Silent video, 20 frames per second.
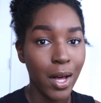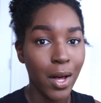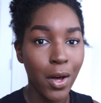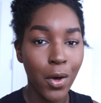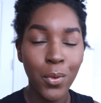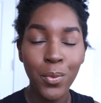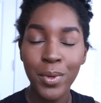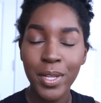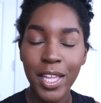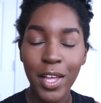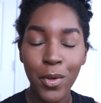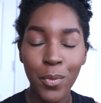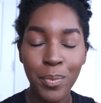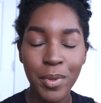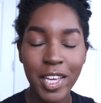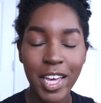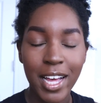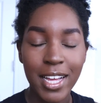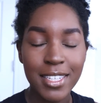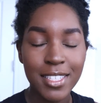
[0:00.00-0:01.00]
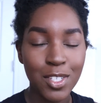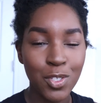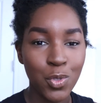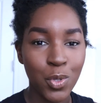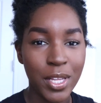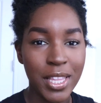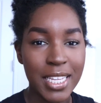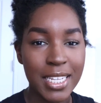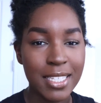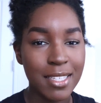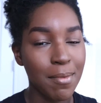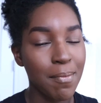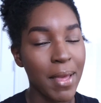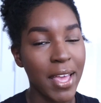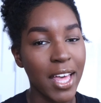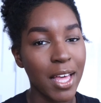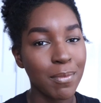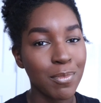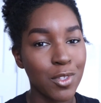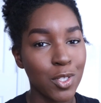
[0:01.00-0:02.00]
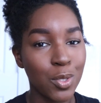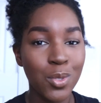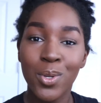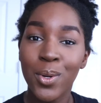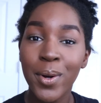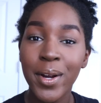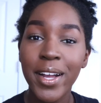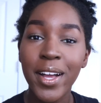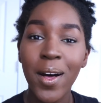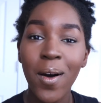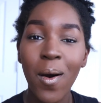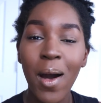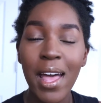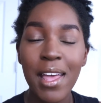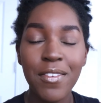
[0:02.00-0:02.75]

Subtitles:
I really hope you guys enjoyed this makeup tutorial.